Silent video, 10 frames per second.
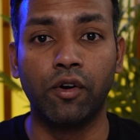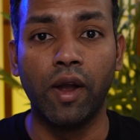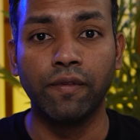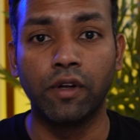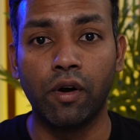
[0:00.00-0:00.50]

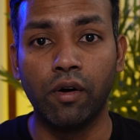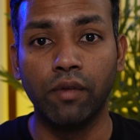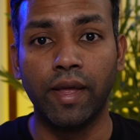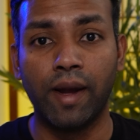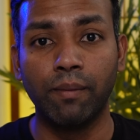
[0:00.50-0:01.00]
graphic
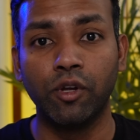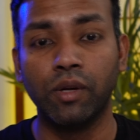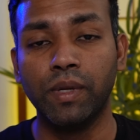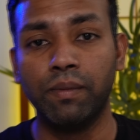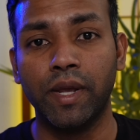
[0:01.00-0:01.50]
card that I'm going
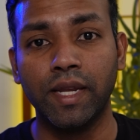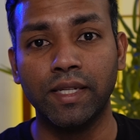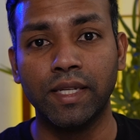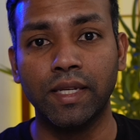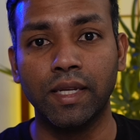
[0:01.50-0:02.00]
to be
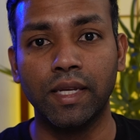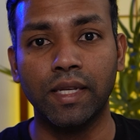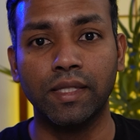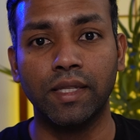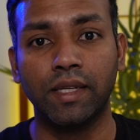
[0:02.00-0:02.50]
painting
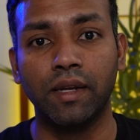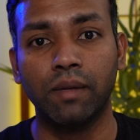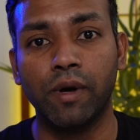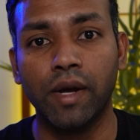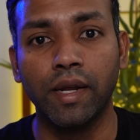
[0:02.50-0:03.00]
is the
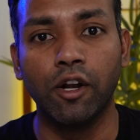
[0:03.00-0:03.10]
Gigabyte